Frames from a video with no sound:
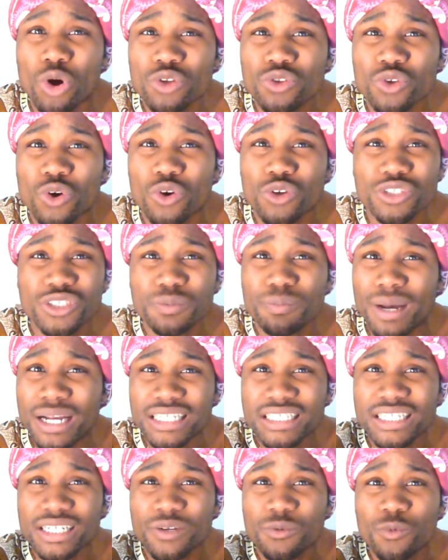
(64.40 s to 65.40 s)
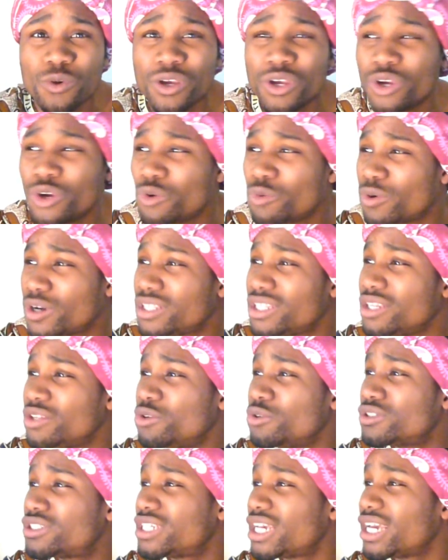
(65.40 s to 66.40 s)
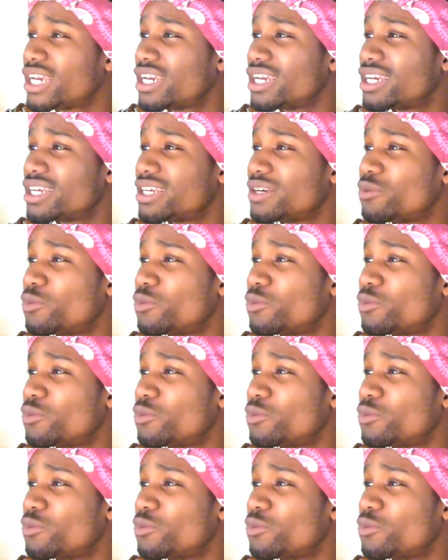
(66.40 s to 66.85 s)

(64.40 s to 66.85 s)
bottles, smashing... What did you say?